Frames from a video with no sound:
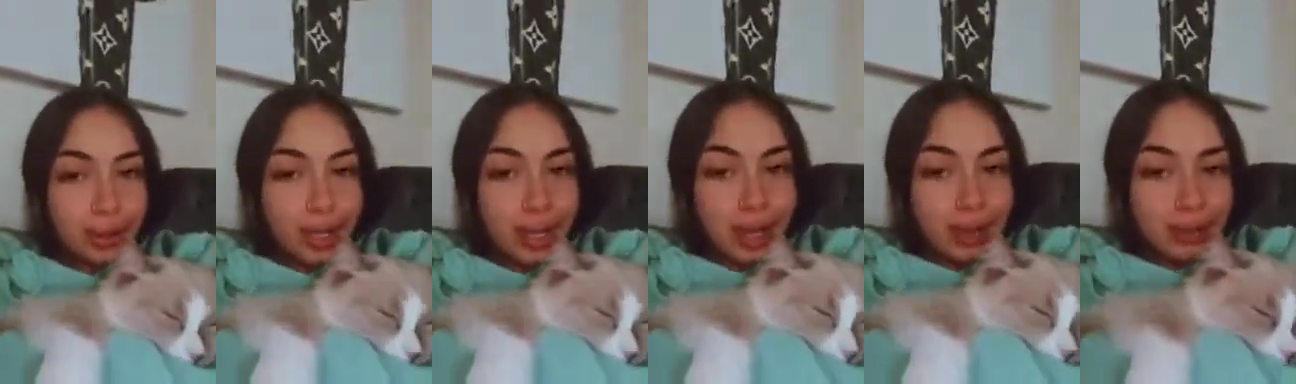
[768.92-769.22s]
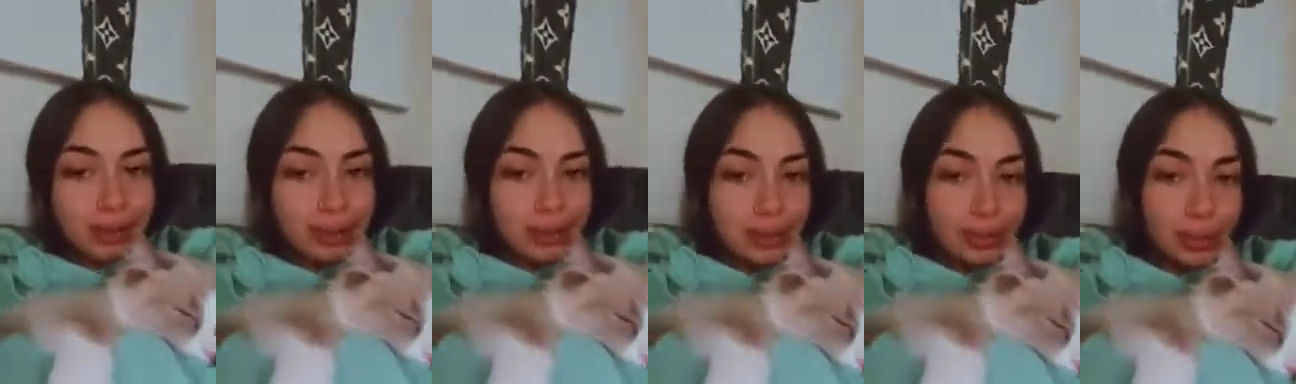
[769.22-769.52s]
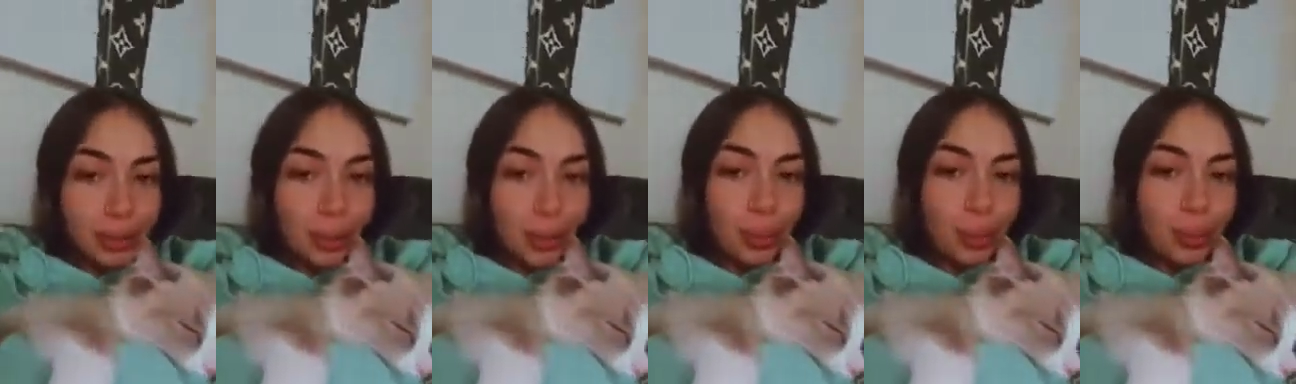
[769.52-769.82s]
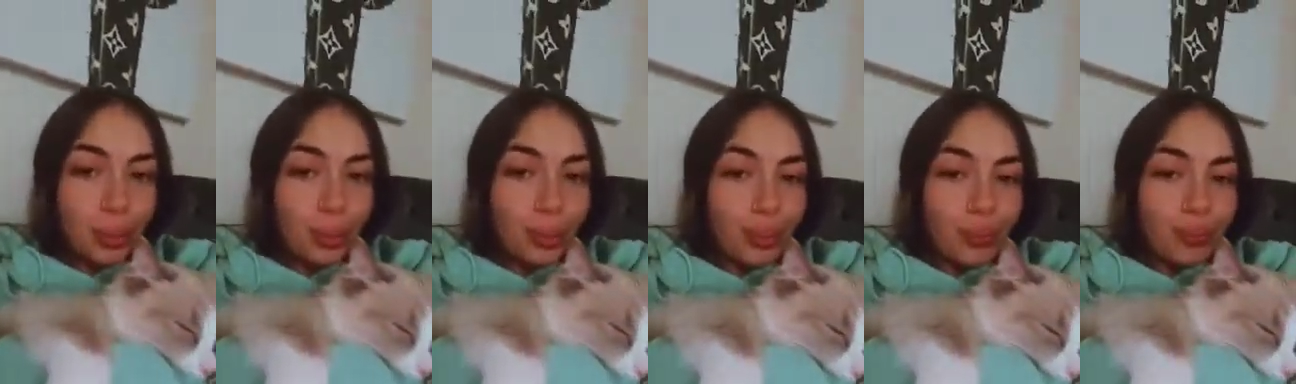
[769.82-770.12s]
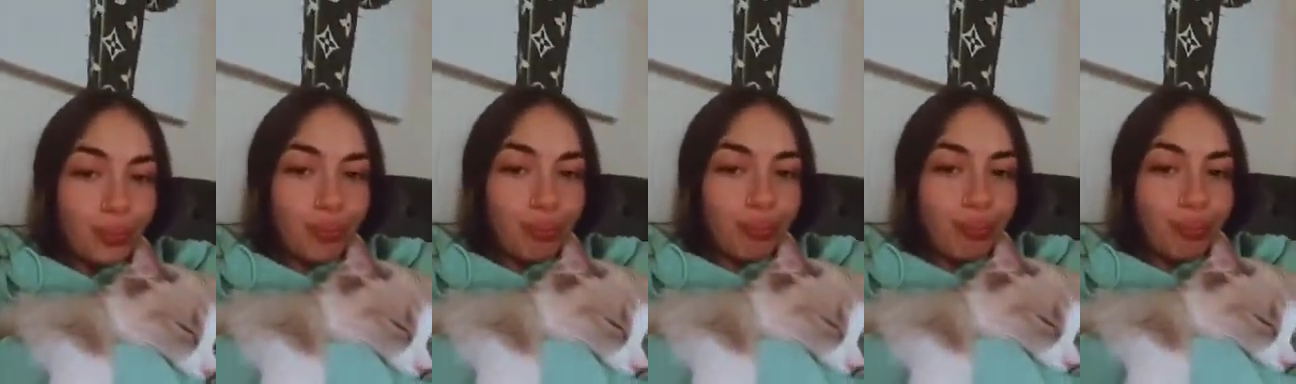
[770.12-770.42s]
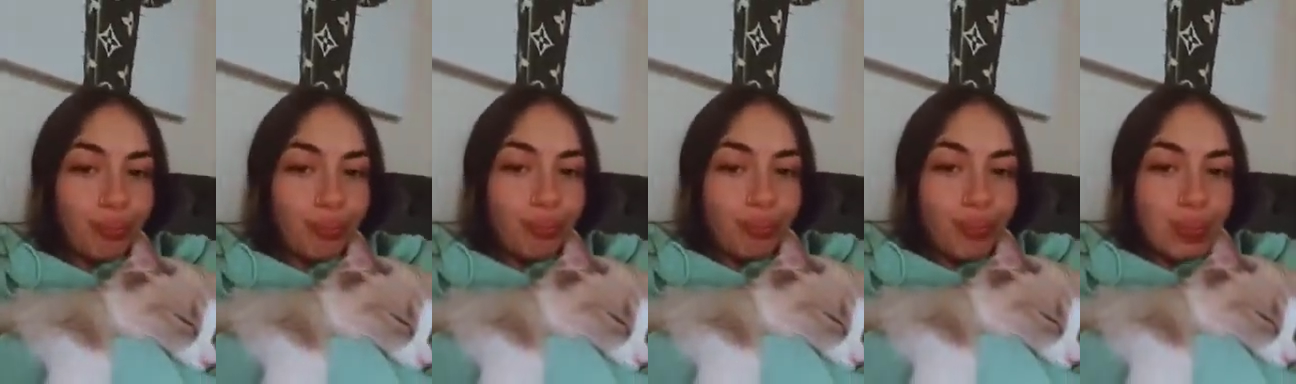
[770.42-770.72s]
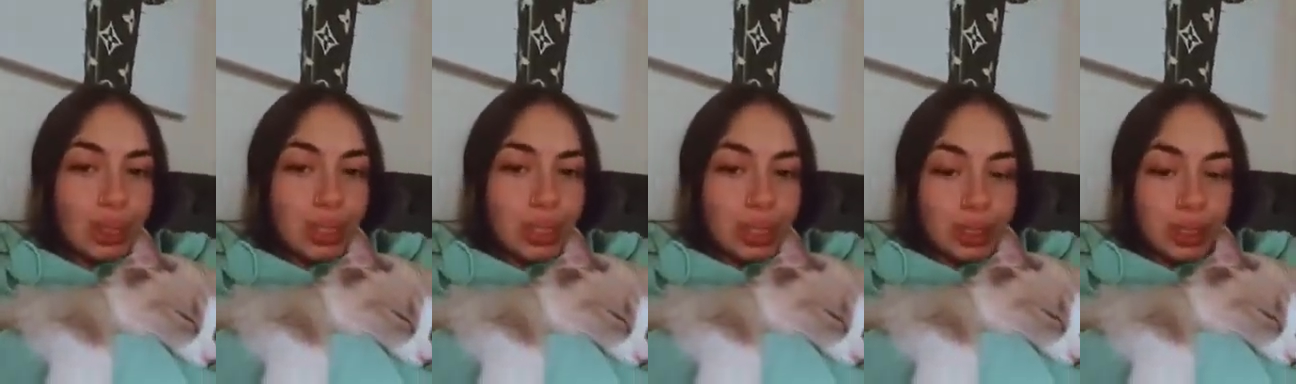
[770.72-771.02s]
Are you getting another cat? I
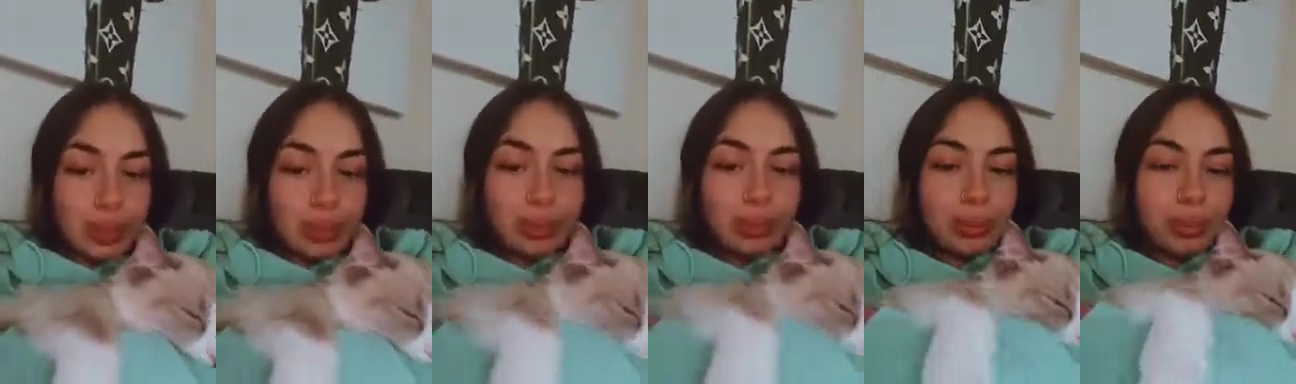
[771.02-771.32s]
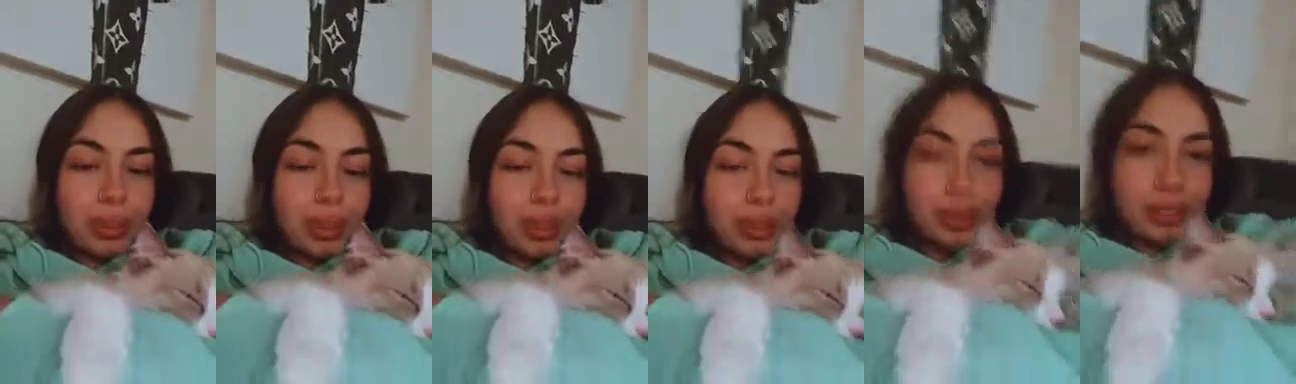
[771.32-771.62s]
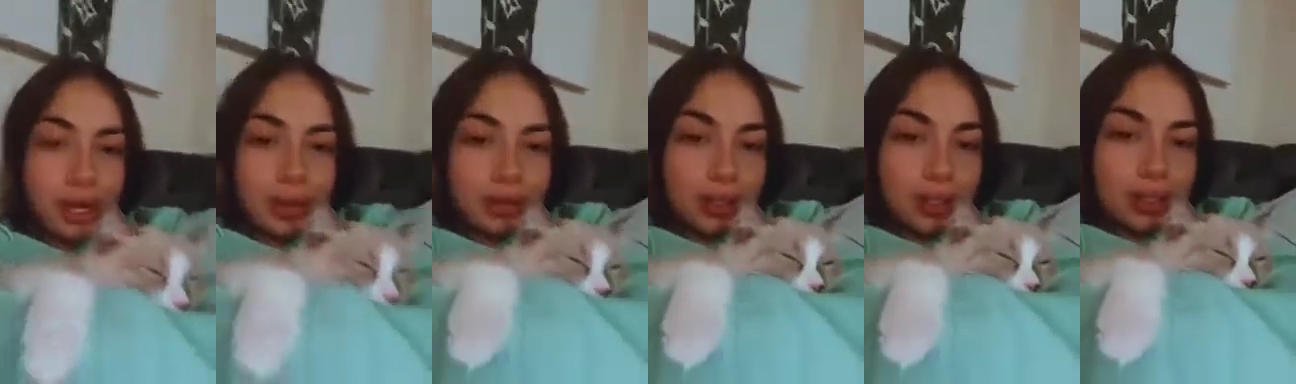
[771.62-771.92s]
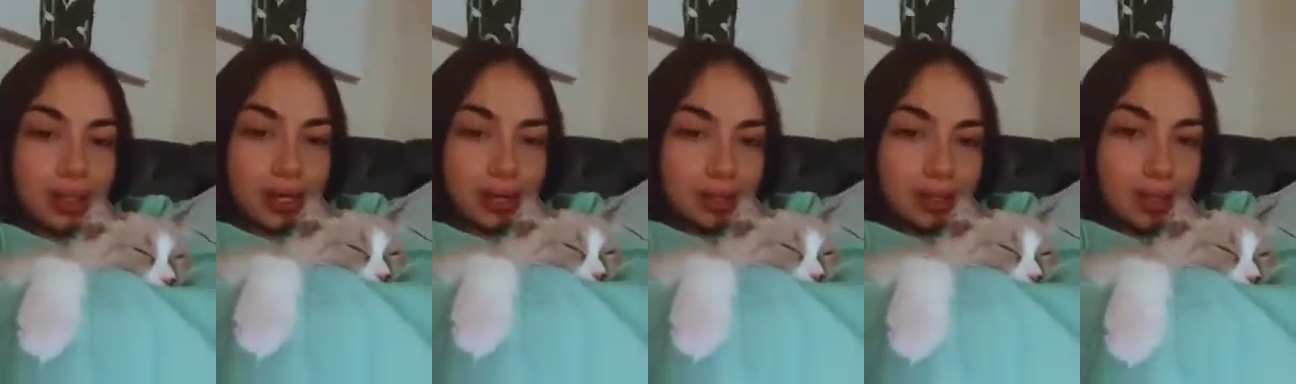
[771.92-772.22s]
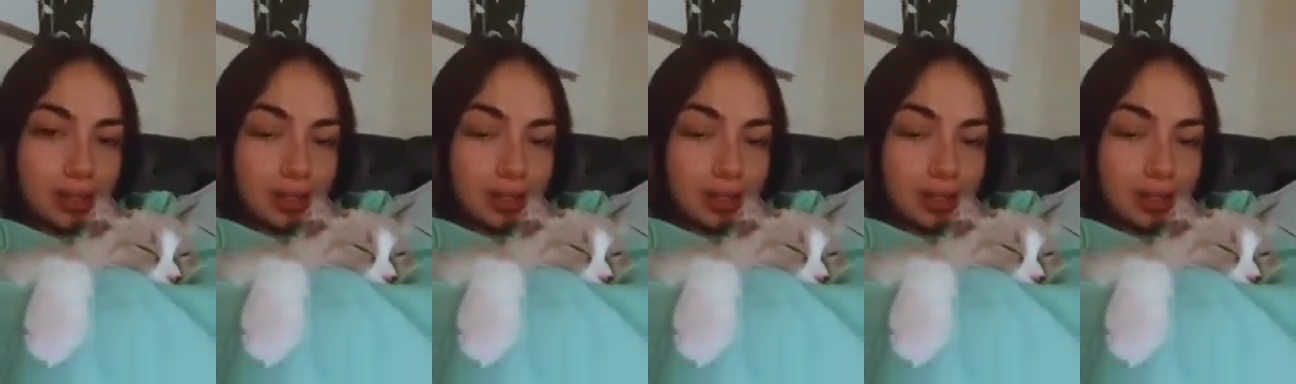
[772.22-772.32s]
have two other cats, so